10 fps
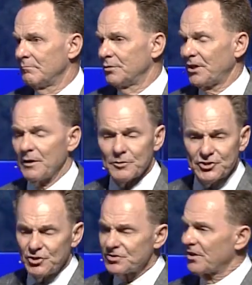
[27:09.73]
But they were
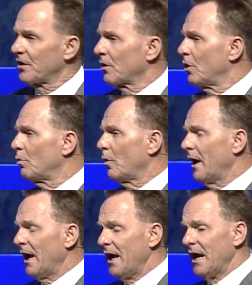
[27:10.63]
choosing their own
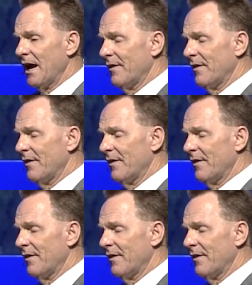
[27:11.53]
way,